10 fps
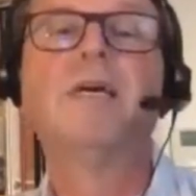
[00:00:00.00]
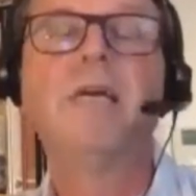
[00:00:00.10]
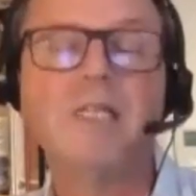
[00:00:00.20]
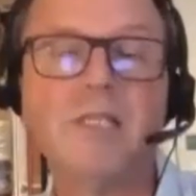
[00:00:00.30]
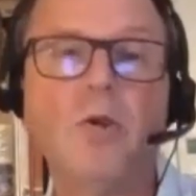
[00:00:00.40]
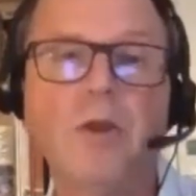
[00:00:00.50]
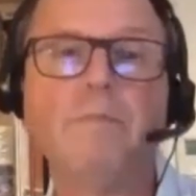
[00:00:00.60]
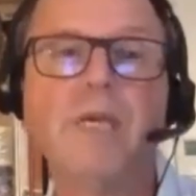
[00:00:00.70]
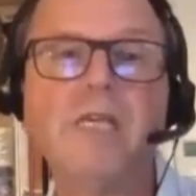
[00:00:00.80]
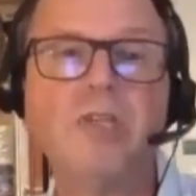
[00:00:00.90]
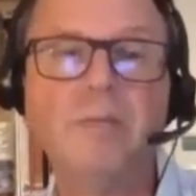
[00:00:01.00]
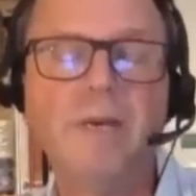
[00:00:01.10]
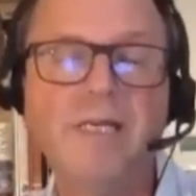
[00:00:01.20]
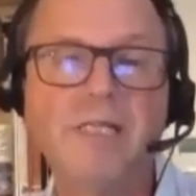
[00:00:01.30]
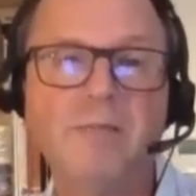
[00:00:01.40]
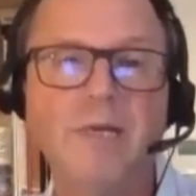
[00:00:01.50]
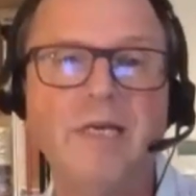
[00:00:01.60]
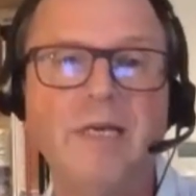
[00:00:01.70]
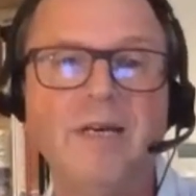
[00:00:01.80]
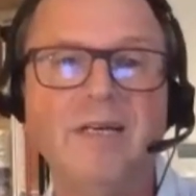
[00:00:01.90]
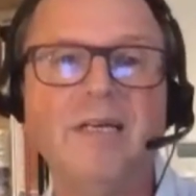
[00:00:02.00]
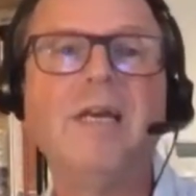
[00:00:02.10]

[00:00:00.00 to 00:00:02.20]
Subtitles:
It's not a BGP speaker.